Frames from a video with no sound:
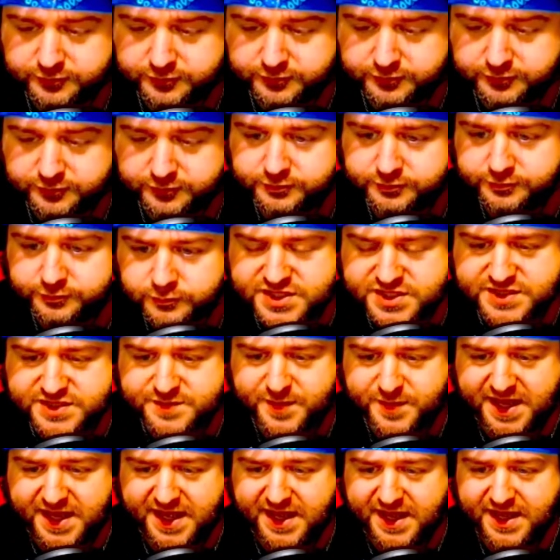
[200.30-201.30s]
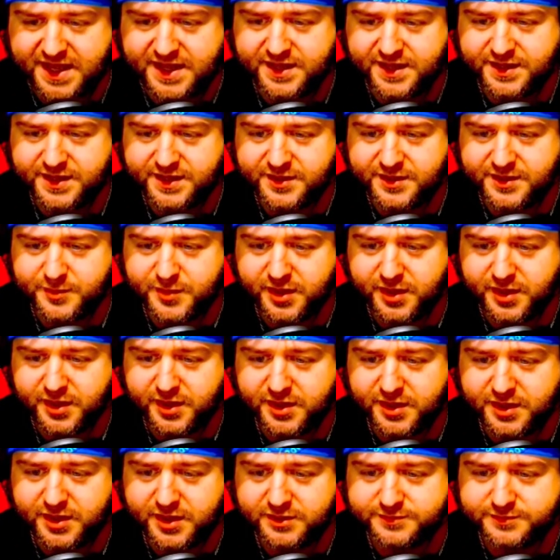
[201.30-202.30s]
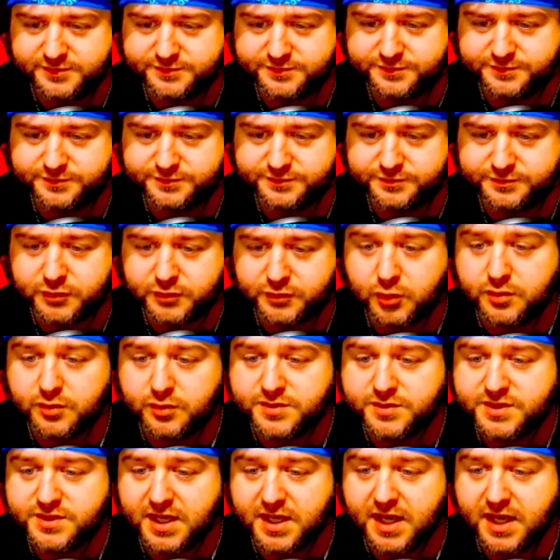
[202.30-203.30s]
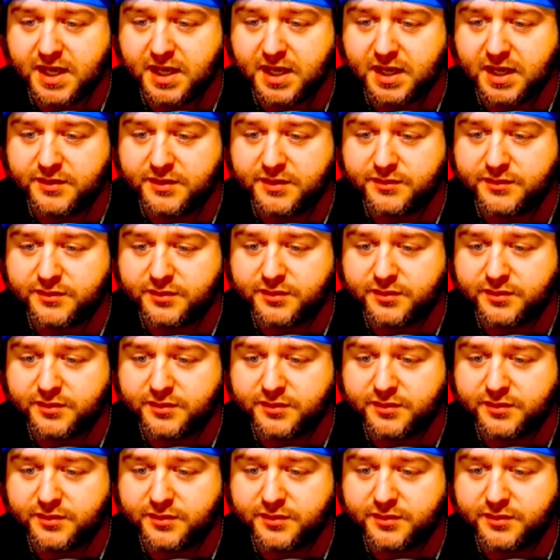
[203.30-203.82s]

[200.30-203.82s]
What is this, paint in a bucket? Oh, it's ice.